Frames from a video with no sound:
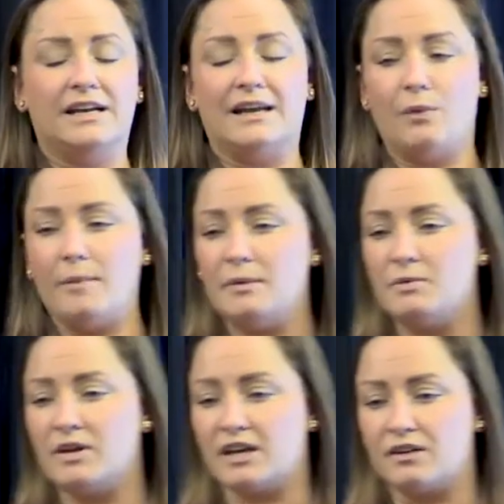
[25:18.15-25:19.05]
Now, where
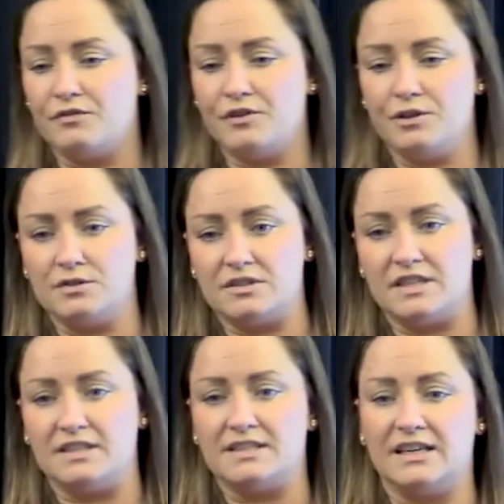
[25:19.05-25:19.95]
people get confused
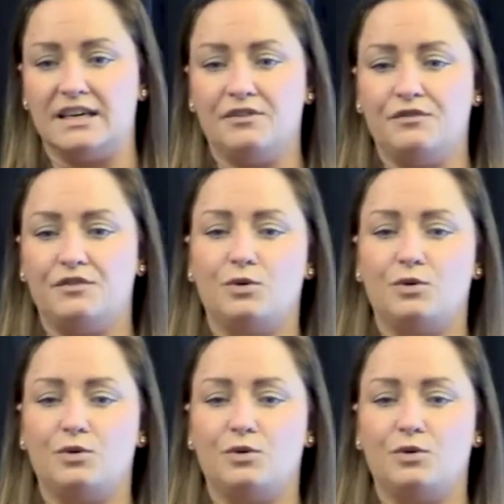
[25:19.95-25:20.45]
is if